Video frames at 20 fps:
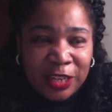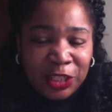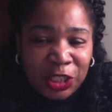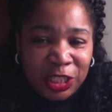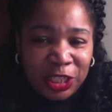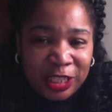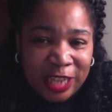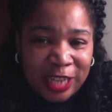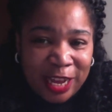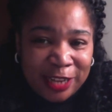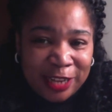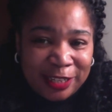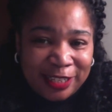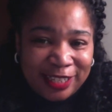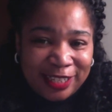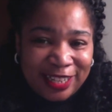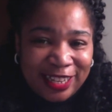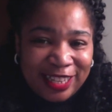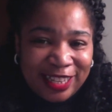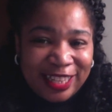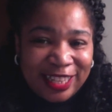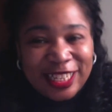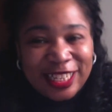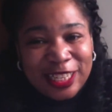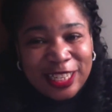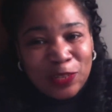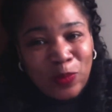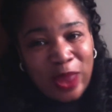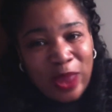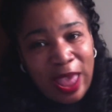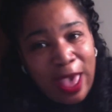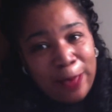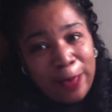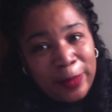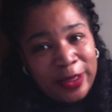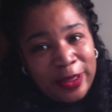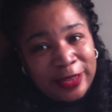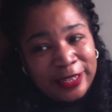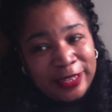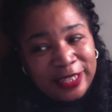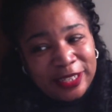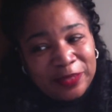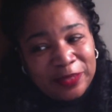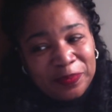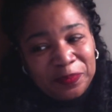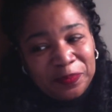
G test. This is what happens.